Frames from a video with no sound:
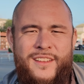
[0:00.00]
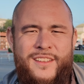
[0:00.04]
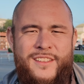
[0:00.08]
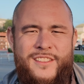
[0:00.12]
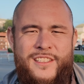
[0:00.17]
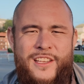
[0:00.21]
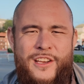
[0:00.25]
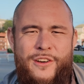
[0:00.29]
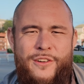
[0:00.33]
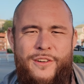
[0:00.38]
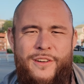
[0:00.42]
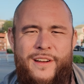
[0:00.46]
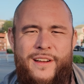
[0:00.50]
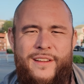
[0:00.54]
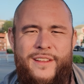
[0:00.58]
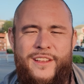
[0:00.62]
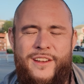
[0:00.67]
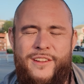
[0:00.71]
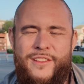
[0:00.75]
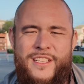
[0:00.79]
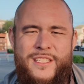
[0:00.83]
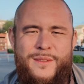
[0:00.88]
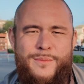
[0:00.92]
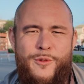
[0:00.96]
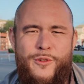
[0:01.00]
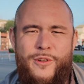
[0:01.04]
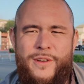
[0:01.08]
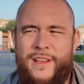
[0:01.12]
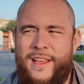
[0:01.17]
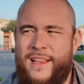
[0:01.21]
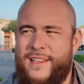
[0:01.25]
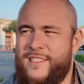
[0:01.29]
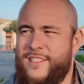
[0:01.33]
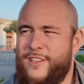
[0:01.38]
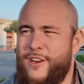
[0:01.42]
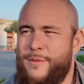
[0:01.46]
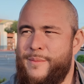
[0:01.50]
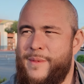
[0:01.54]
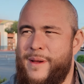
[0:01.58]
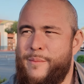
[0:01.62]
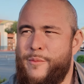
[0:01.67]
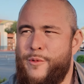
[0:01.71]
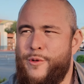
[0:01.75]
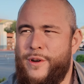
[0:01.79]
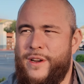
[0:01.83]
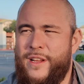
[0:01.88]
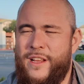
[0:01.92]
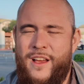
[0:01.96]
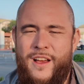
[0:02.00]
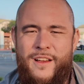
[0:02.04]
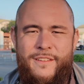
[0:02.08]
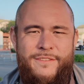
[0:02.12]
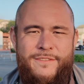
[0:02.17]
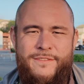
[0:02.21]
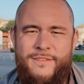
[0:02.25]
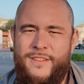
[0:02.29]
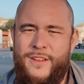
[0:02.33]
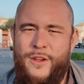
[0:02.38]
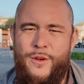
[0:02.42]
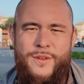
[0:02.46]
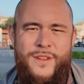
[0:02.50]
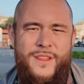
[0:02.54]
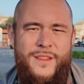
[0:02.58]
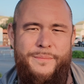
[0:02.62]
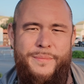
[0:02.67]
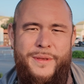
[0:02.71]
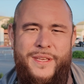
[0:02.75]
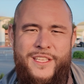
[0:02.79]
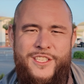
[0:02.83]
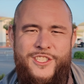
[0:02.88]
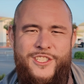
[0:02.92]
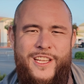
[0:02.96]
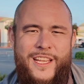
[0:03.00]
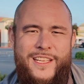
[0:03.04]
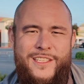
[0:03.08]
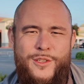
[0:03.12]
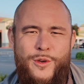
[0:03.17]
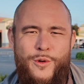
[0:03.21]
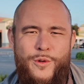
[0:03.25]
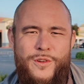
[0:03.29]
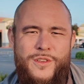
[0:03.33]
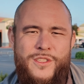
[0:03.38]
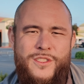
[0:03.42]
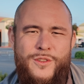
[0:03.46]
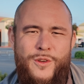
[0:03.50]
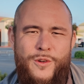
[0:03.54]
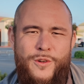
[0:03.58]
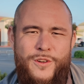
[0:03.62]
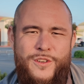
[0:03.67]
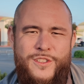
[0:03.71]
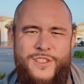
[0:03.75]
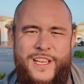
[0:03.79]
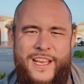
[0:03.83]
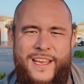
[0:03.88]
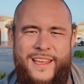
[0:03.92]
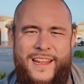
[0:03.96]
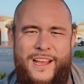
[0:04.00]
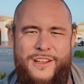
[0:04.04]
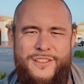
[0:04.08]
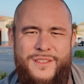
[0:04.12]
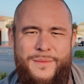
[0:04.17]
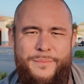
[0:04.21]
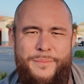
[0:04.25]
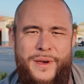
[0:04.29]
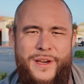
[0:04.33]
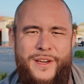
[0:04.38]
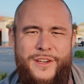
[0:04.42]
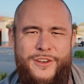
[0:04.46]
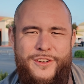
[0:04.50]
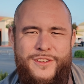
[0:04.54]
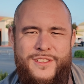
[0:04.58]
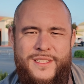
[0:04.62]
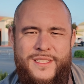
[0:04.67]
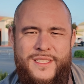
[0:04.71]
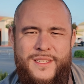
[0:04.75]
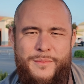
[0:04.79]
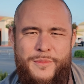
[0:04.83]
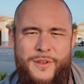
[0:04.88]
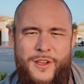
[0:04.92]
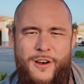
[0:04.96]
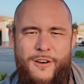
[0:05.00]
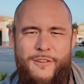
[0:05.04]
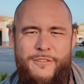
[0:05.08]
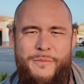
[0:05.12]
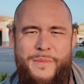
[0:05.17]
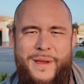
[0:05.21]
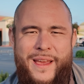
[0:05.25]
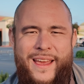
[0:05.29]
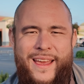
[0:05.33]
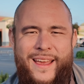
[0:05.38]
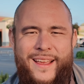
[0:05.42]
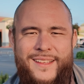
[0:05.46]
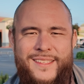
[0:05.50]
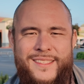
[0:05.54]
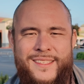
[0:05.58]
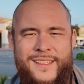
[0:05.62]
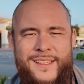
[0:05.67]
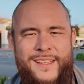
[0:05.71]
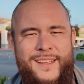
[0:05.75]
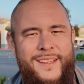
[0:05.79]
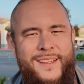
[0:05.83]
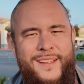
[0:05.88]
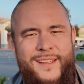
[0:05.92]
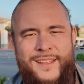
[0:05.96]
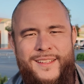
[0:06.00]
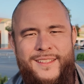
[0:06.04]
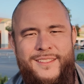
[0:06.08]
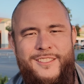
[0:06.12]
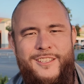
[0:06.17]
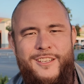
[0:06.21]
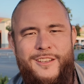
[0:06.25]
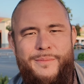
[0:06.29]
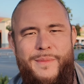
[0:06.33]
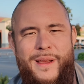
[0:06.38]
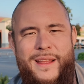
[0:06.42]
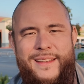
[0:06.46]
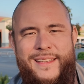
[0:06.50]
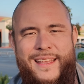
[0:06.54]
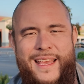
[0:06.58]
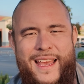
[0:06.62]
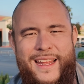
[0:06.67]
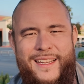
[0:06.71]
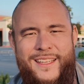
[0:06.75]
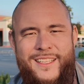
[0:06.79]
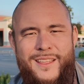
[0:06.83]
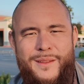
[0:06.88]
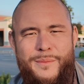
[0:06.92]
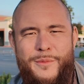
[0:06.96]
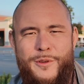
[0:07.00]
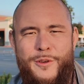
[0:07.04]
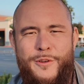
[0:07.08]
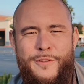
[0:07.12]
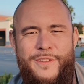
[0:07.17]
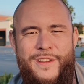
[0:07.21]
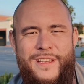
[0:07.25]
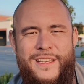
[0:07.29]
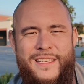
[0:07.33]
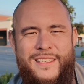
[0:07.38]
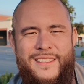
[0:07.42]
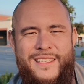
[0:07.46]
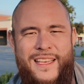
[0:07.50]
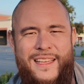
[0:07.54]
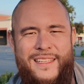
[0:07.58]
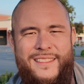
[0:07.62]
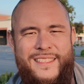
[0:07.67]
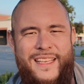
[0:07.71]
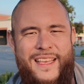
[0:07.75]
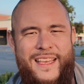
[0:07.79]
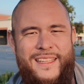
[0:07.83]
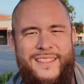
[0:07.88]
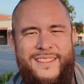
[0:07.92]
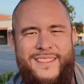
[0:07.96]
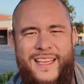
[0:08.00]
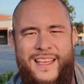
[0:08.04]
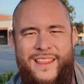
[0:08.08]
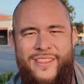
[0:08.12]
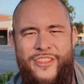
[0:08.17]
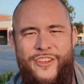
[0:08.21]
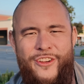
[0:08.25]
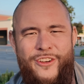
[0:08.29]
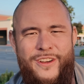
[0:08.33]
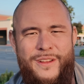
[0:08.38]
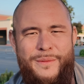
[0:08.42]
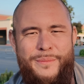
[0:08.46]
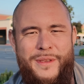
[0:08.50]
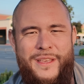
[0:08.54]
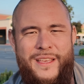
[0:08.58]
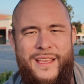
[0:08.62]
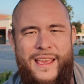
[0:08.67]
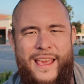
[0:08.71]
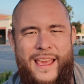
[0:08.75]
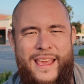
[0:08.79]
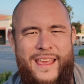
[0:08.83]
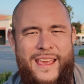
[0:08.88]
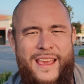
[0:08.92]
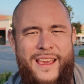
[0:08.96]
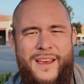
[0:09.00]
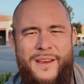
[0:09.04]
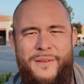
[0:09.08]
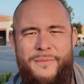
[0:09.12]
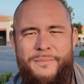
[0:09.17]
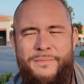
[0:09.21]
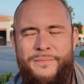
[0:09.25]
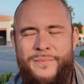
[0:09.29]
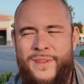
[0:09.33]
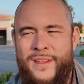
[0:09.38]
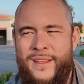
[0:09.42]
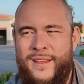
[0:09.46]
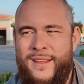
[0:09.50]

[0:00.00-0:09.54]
So, you know, this morning I started my morning off going to the PGA Tour store, checking out some putters and some golf bags. Took my dad to the movies at 10:30 a.m.